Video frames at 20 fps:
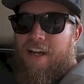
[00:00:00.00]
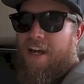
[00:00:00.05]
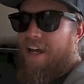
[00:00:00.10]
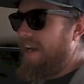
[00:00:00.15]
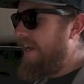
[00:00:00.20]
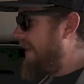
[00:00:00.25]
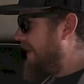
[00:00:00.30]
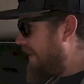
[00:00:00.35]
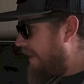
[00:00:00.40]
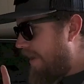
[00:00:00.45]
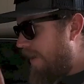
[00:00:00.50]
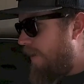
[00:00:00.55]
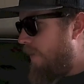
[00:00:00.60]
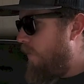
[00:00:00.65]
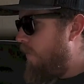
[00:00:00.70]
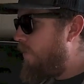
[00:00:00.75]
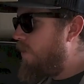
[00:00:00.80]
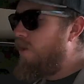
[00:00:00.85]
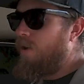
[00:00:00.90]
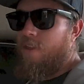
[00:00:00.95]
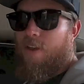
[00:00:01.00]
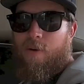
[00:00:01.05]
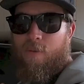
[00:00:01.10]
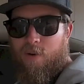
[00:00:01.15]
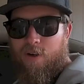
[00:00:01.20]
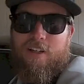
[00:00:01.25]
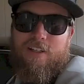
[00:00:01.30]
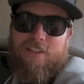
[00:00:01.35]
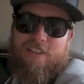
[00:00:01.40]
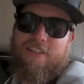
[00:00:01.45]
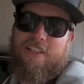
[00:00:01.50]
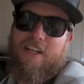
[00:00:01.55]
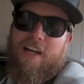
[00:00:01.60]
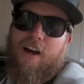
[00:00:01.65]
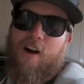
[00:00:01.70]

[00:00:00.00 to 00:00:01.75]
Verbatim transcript: and I know that we're gonna see